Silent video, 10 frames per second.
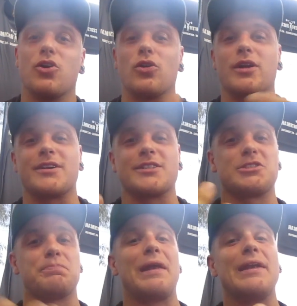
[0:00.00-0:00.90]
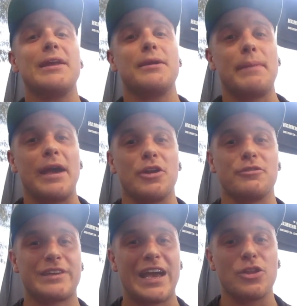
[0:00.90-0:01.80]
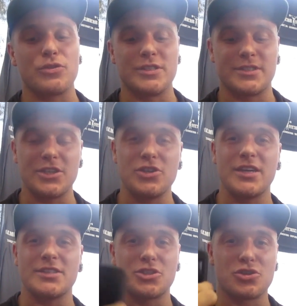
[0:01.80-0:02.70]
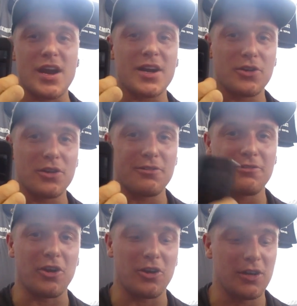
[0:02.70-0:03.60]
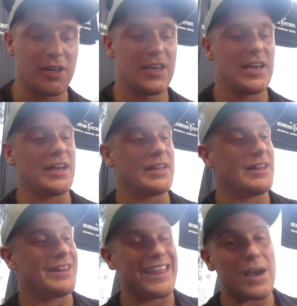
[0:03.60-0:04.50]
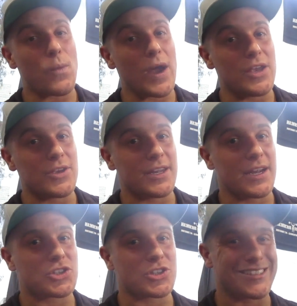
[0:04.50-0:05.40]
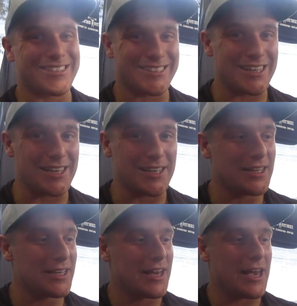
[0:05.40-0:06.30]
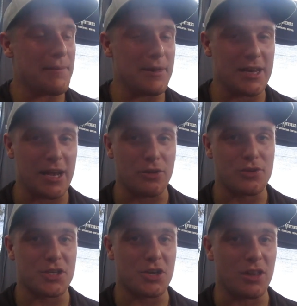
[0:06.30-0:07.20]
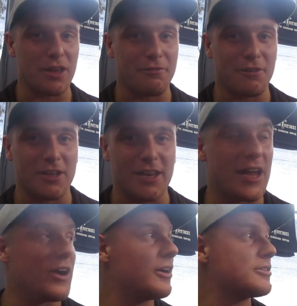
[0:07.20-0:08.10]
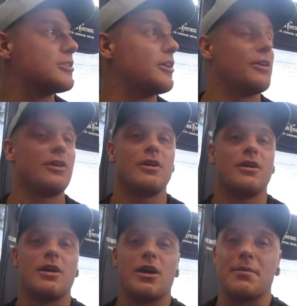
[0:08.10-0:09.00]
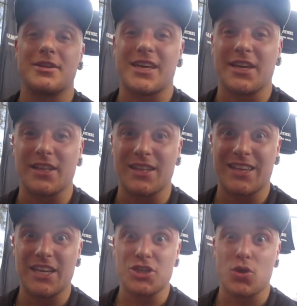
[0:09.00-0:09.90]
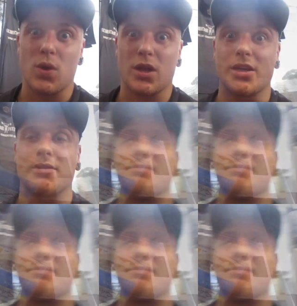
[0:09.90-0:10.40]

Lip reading: or like a spending amount of calories, and you get to track it on your phone, and that way you can actually see how many calories you got left for the day. All right, so I'm going to take you to the kitchen quickly.